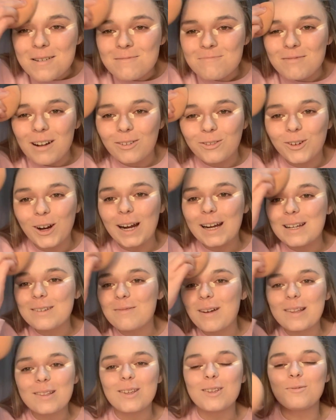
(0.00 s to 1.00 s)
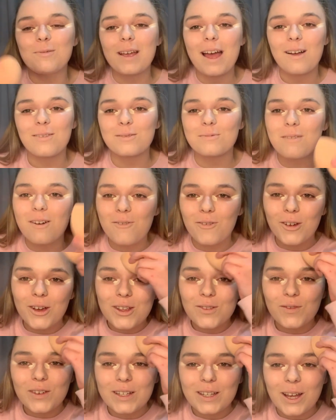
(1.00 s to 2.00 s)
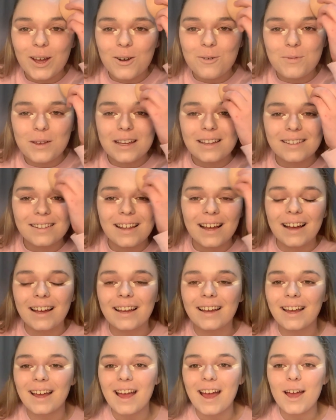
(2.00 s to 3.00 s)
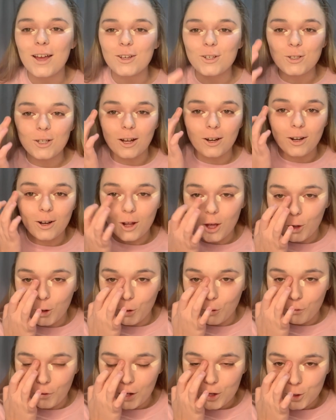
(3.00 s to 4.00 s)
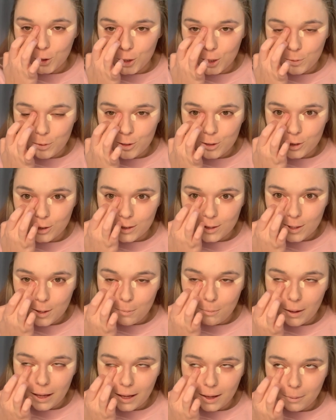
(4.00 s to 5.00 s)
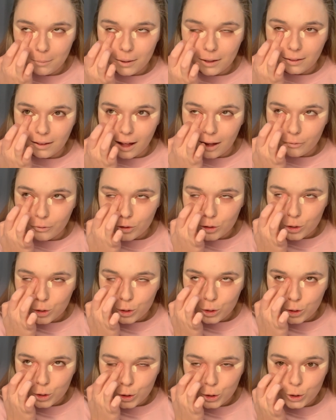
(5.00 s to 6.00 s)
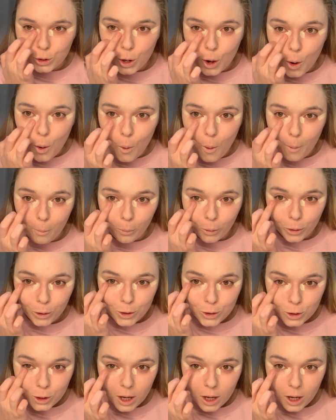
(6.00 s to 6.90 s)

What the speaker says: My friend messaged me after my first video being like, Shannon, your facial expressions make me laugh so much.